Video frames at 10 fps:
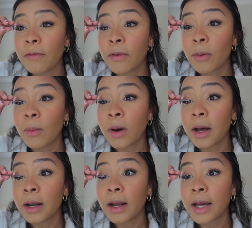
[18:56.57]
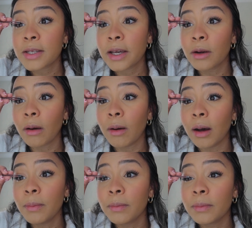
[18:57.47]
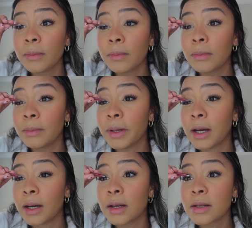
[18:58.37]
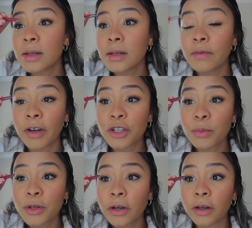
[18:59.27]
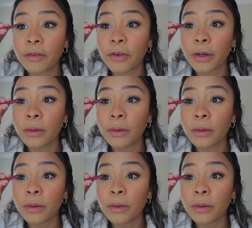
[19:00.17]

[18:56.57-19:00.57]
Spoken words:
for one, I say grow up, because vegetables are good for